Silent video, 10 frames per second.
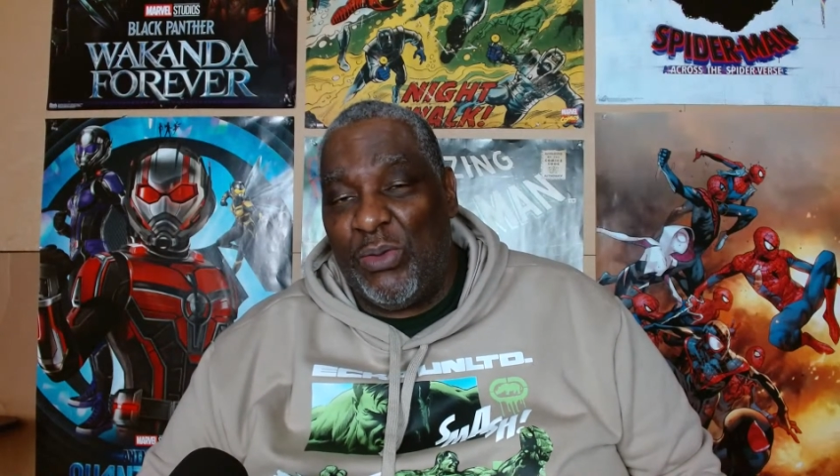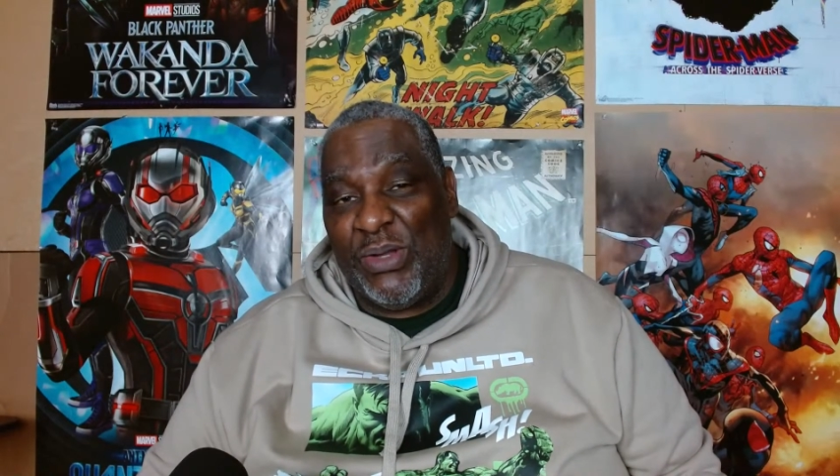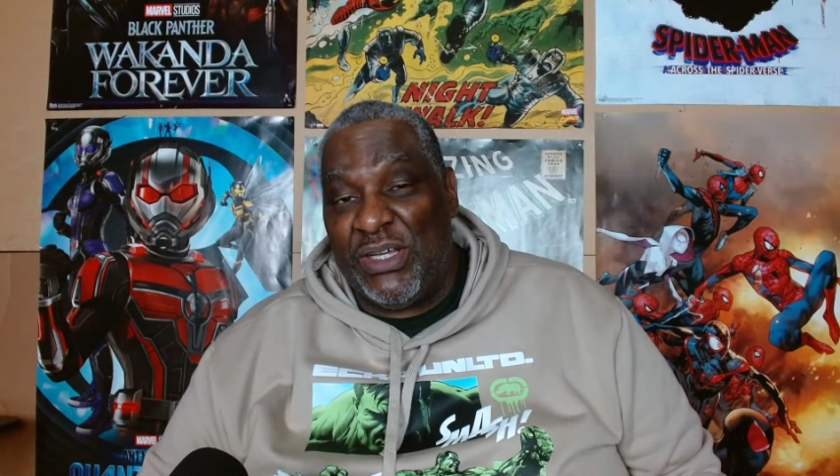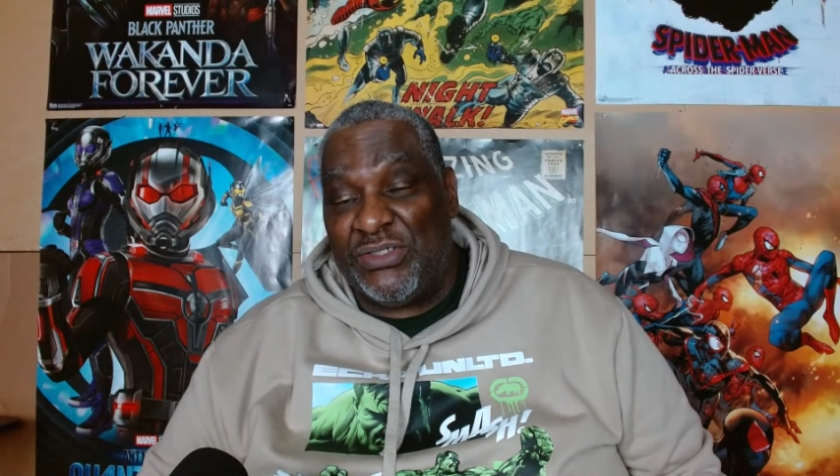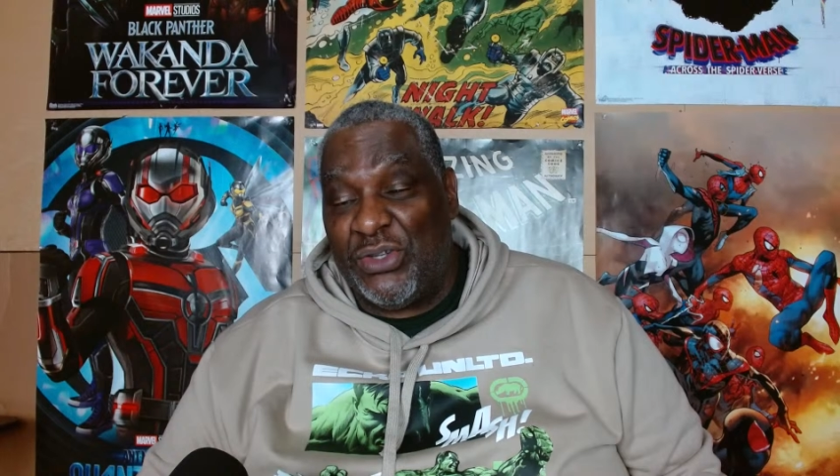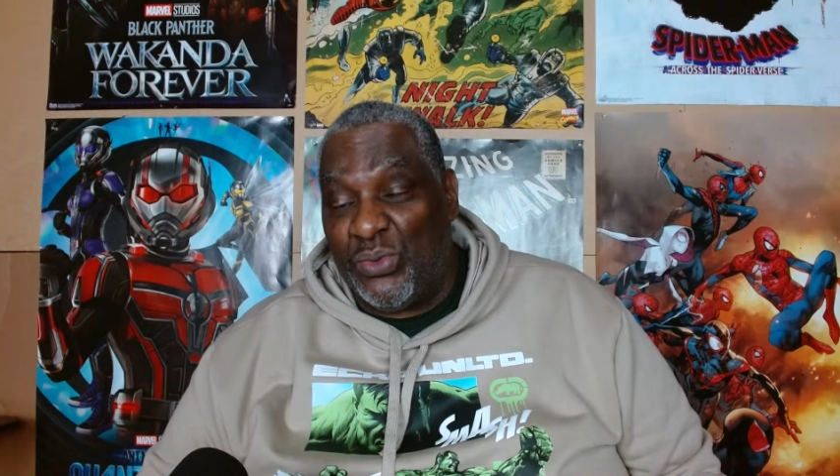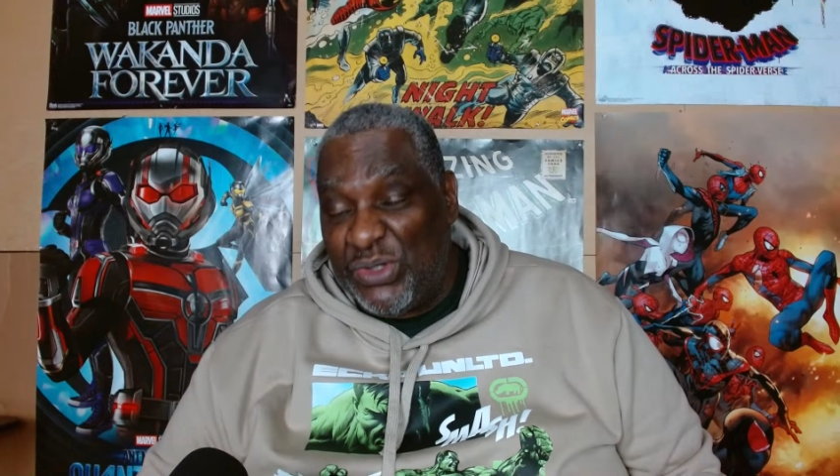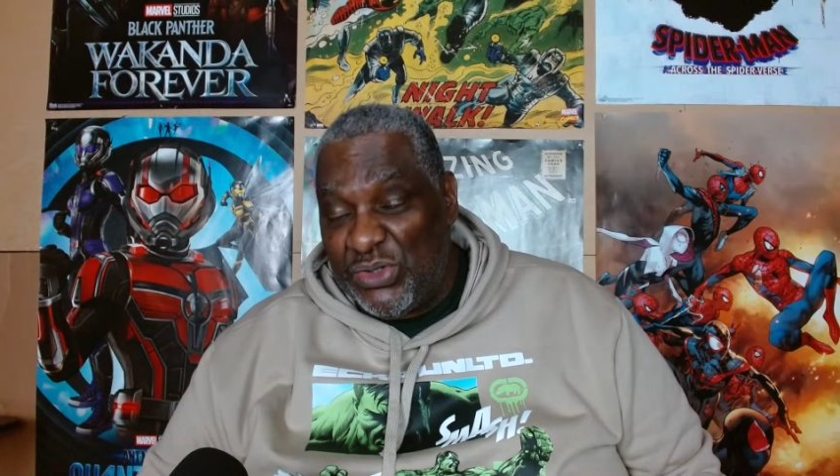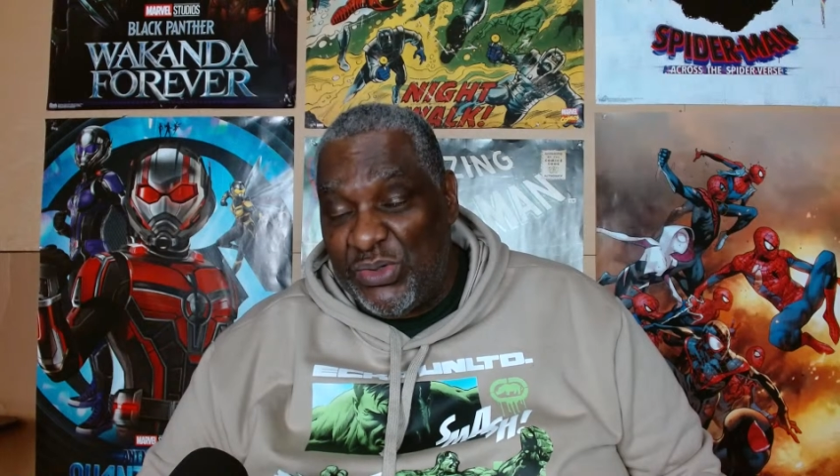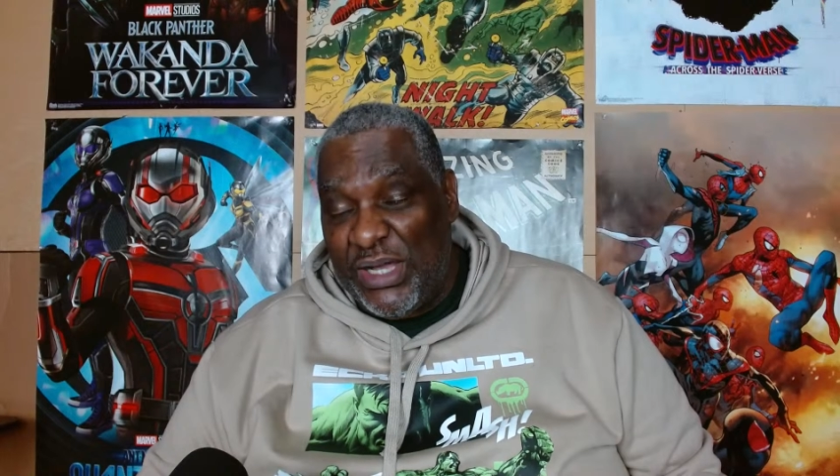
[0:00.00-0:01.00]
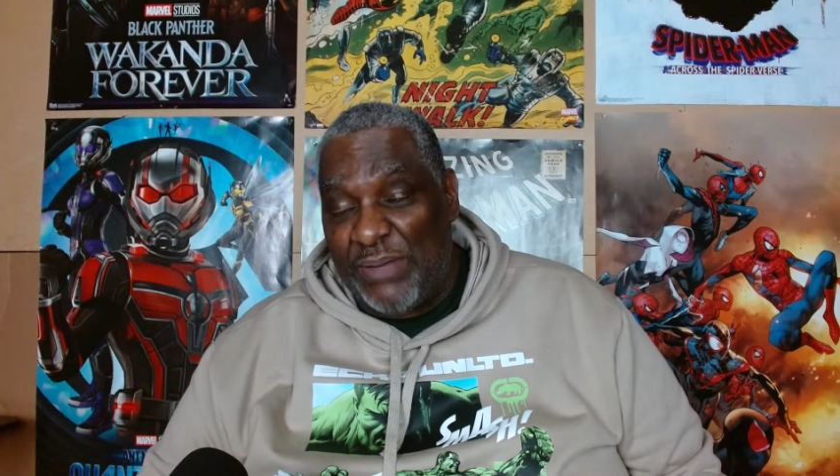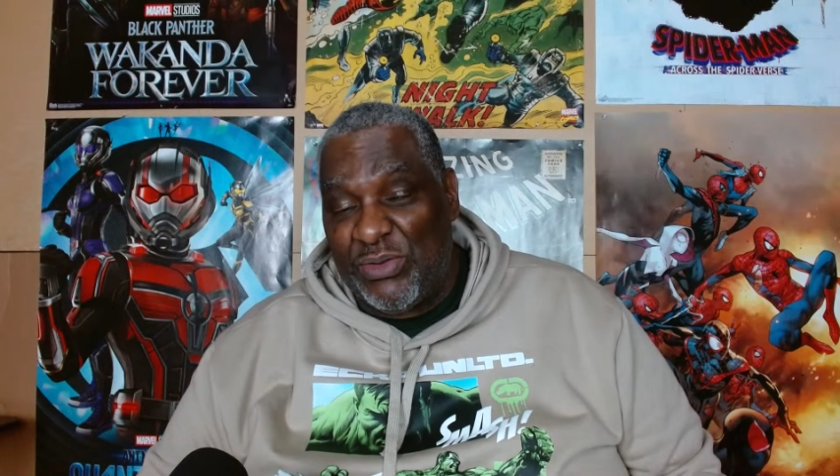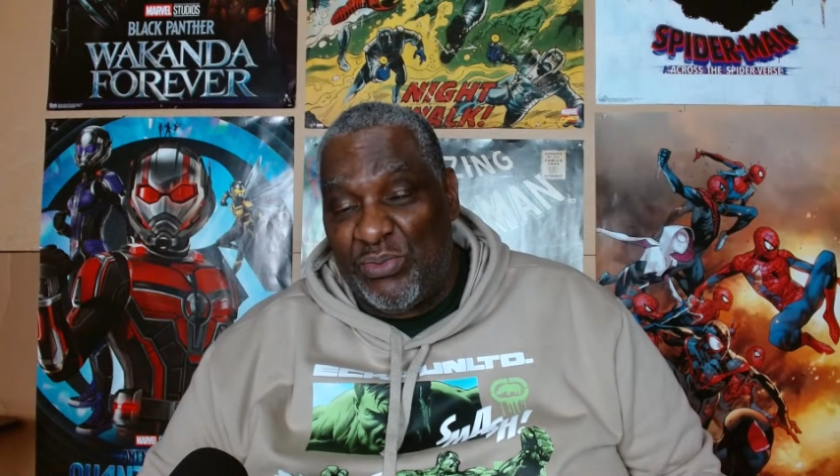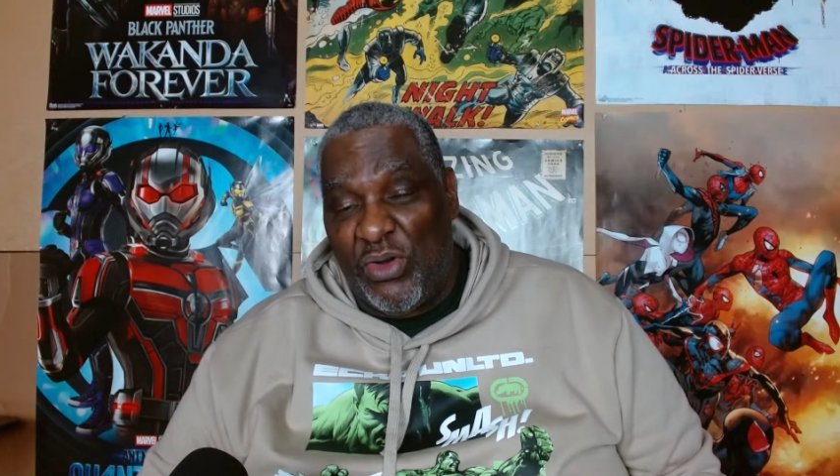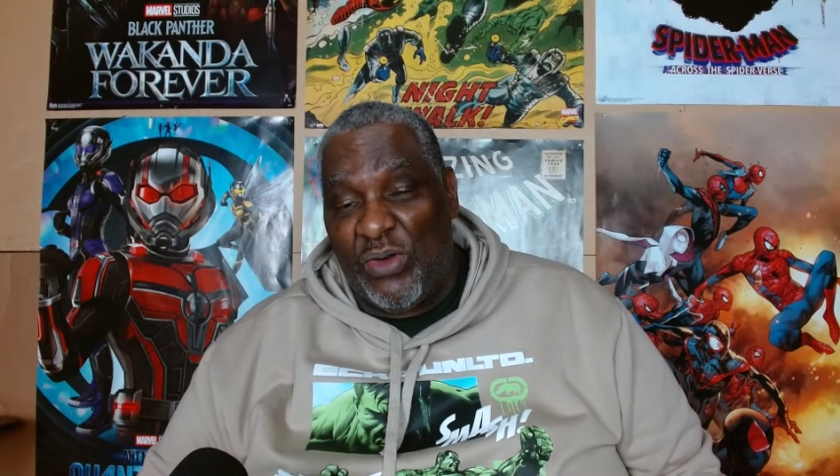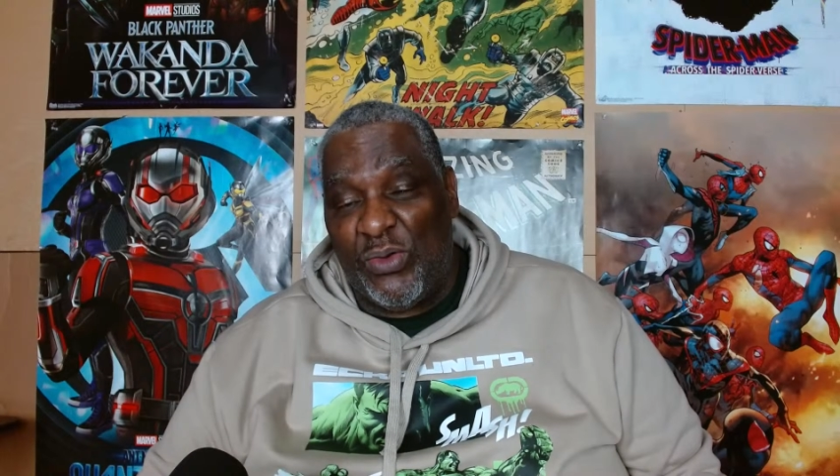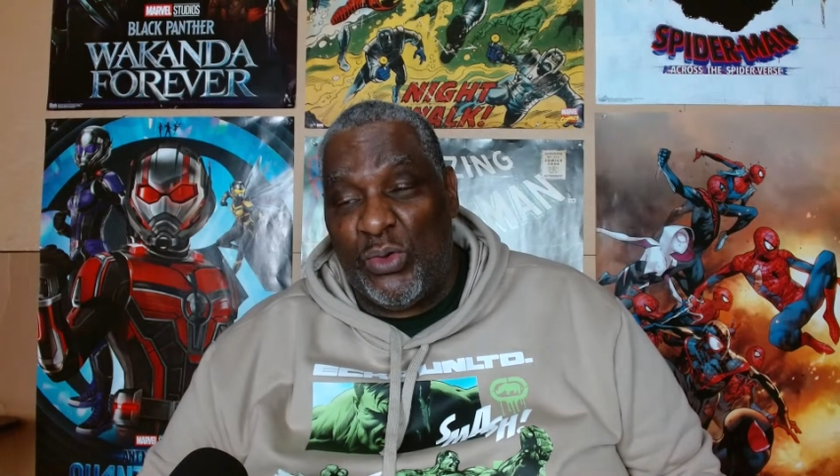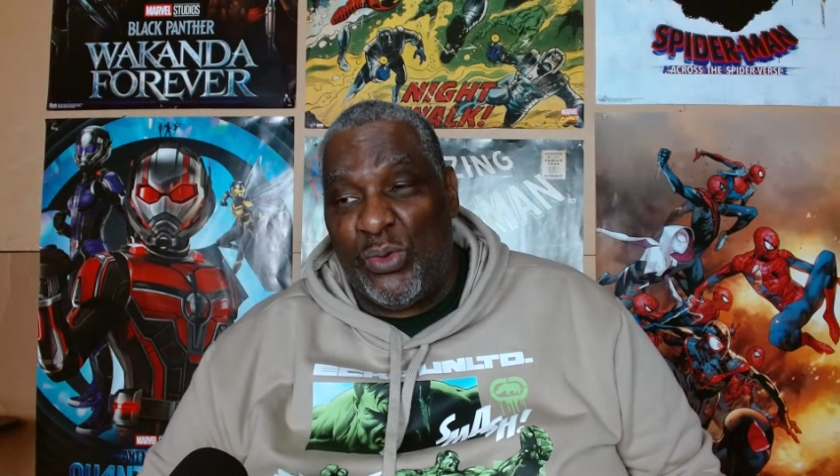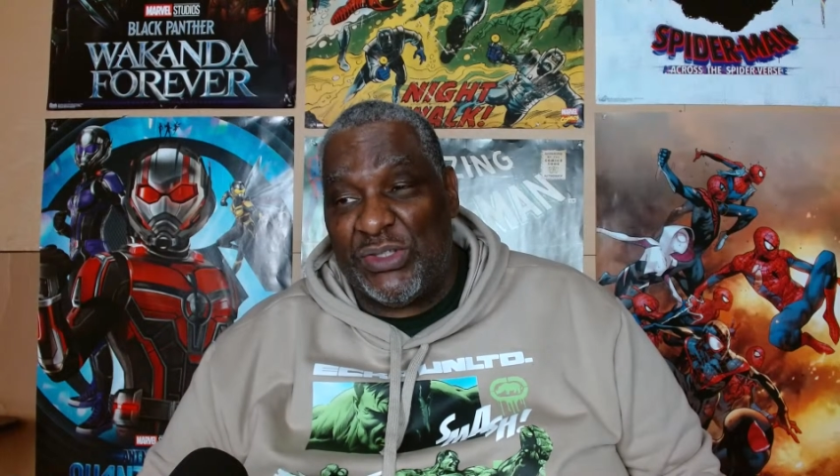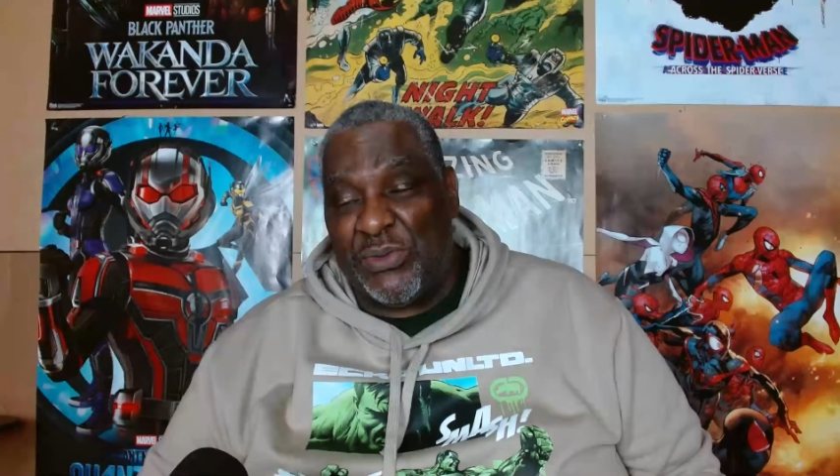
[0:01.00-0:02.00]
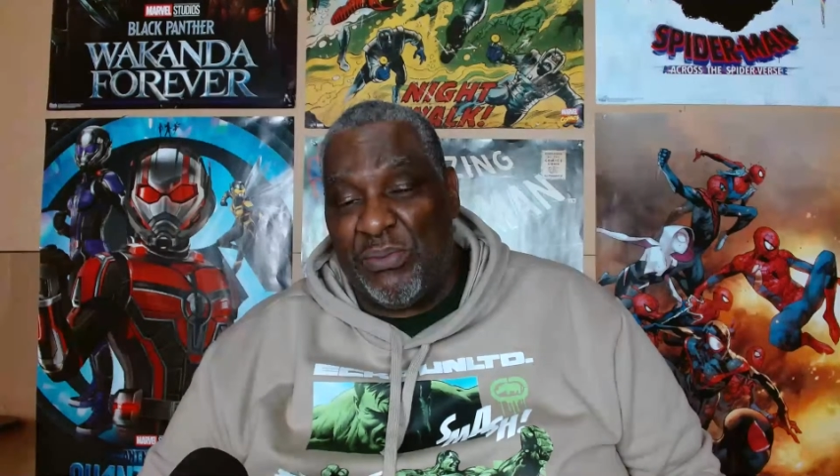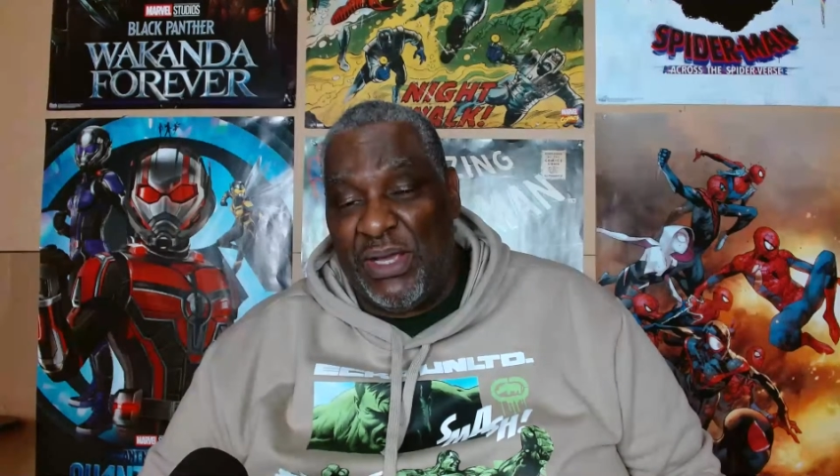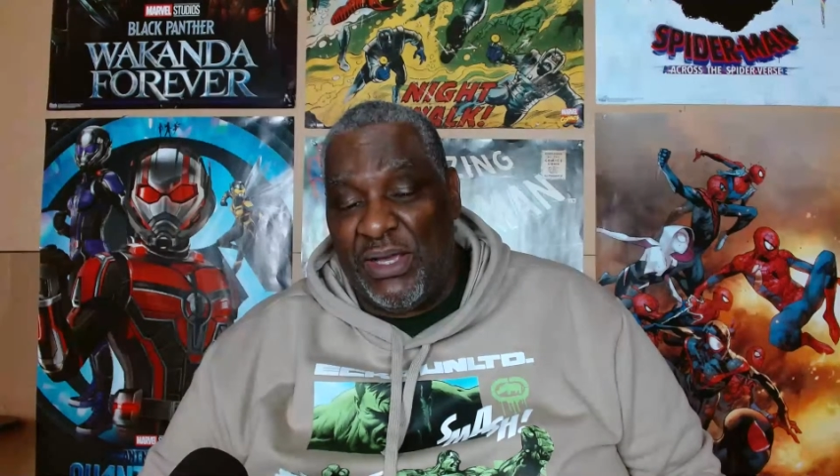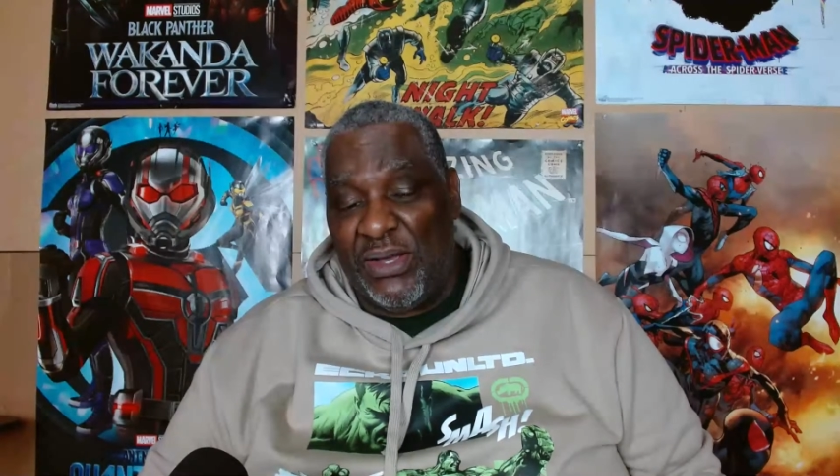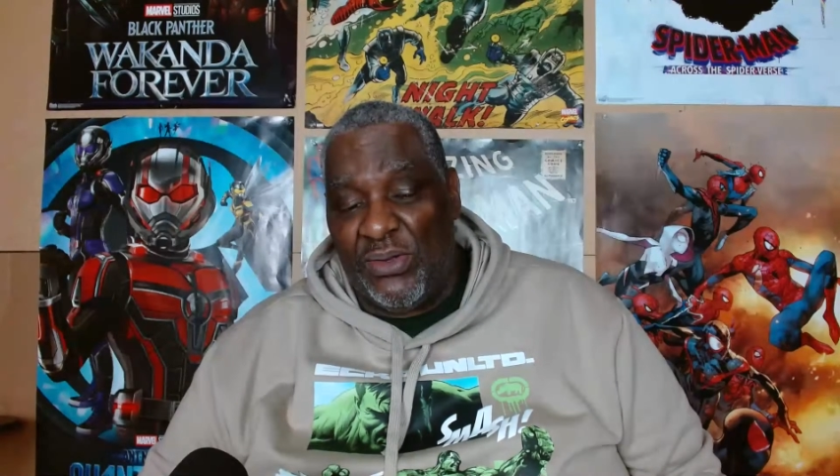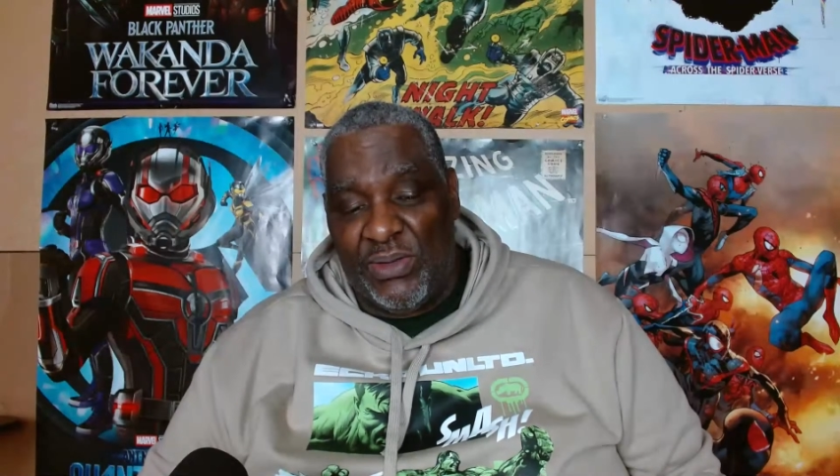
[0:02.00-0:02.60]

because the original Captain Marvel, who was a male,